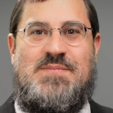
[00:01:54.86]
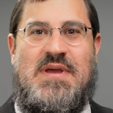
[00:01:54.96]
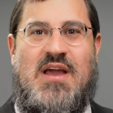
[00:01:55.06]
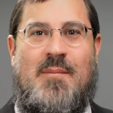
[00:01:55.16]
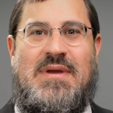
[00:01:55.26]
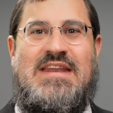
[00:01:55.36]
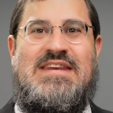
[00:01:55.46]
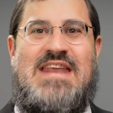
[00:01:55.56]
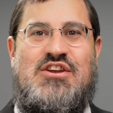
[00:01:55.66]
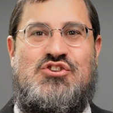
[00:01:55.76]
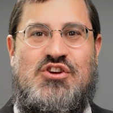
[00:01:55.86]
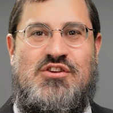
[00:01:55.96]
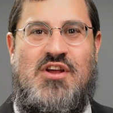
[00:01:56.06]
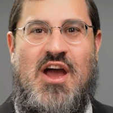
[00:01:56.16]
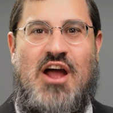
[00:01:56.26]
becoming a
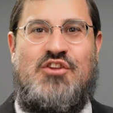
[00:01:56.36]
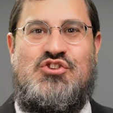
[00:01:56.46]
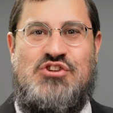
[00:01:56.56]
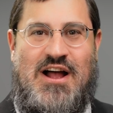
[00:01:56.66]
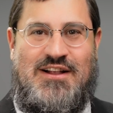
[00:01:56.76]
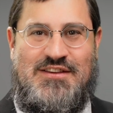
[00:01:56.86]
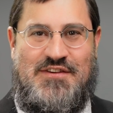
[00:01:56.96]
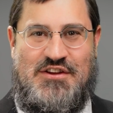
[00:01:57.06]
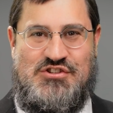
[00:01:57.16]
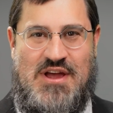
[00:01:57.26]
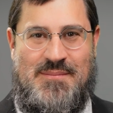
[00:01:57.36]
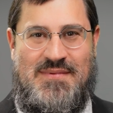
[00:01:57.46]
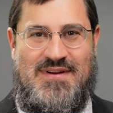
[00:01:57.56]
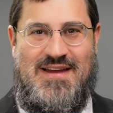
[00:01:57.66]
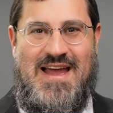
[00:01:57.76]
nation, a child of Hashem.
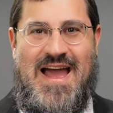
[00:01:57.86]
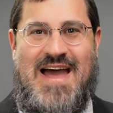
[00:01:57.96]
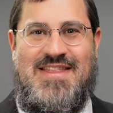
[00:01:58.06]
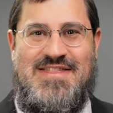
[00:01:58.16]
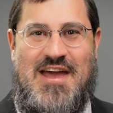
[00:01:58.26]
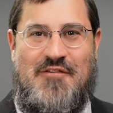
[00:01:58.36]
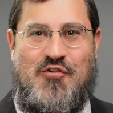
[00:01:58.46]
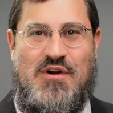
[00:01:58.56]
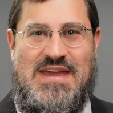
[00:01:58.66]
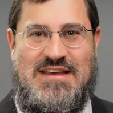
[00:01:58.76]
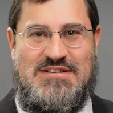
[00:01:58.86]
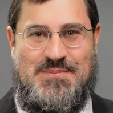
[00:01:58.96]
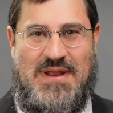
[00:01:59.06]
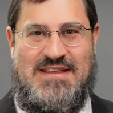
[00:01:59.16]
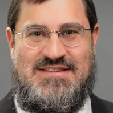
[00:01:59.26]
And therefore he
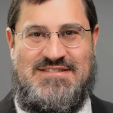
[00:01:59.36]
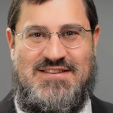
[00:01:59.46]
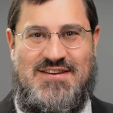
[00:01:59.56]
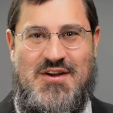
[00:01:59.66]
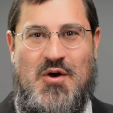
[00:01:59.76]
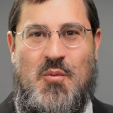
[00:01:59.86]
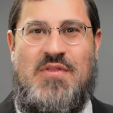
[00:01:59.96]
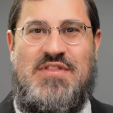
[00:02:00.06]
explains, when